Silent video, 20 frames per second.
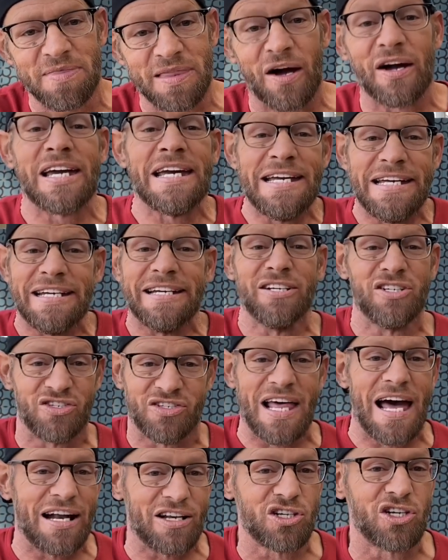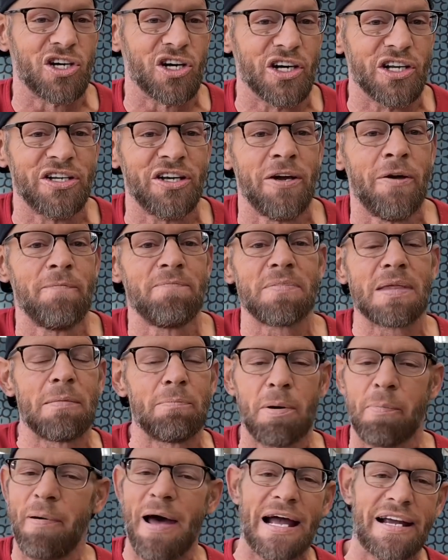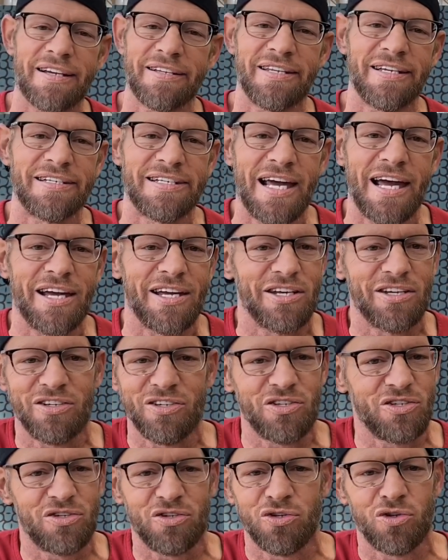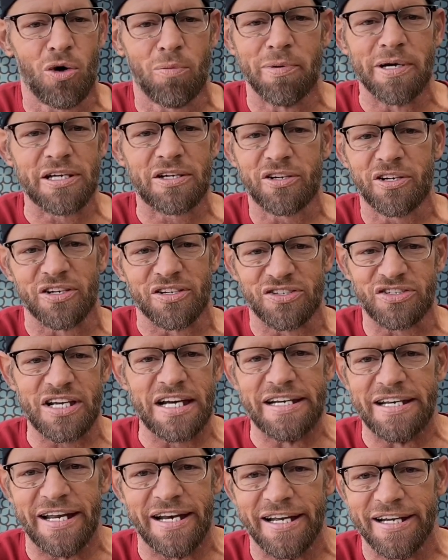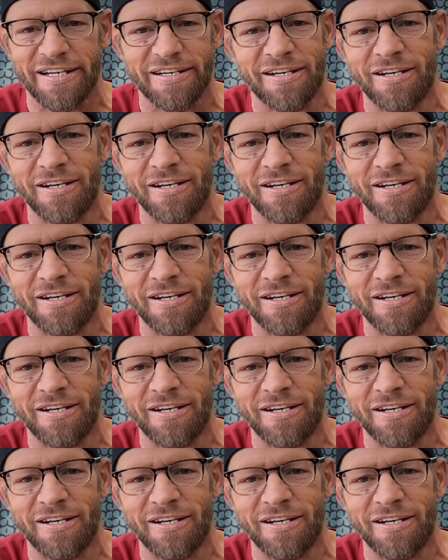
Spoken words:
Now, he is that good, but back in the day, nobody could have stayed in it